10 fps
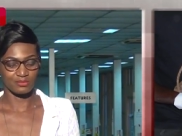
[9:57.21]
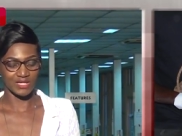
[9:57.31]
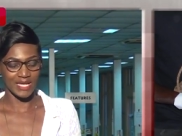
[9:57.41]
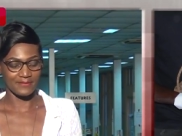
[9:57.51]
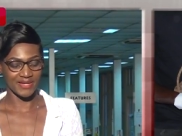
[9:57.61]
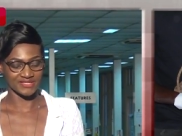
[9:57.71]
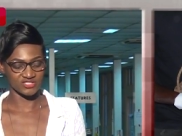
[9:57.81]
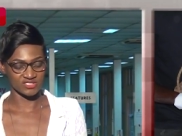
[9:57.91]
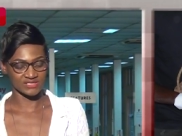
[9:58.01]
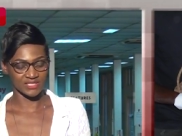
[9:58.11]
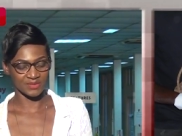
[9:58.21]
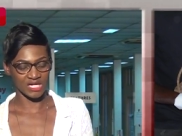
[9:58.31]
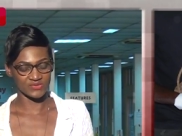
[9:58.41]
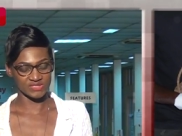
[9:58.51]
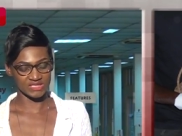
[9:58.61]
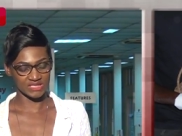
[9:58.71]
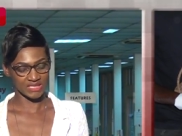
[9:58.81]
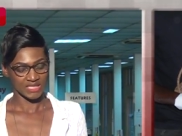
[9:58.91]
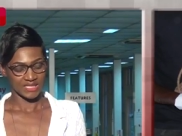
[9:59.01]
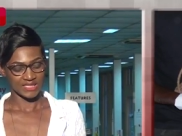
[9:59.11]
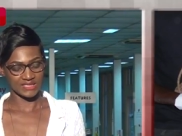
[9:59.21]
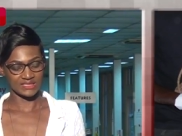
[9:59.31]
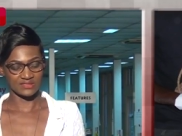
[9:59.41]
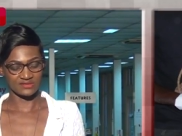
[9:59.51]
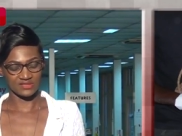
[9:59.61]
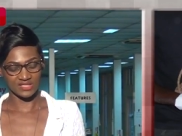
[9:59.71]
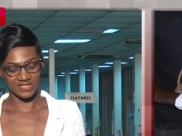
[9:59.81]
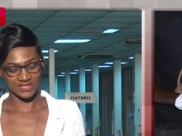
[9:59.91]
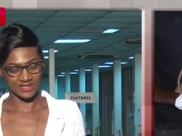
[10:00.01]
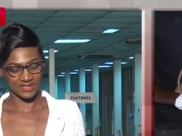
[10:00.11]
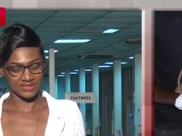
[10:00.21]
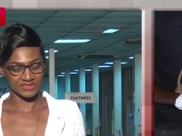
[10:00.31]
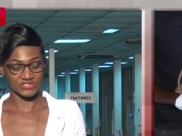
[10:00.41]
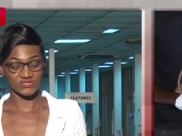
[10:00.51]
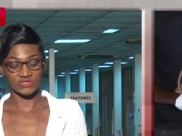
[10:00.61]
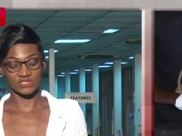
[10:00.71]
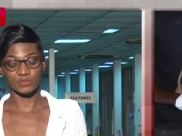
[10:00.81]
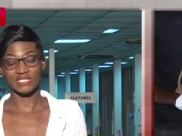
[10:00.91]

Bulamagi sub-county in Iganga district.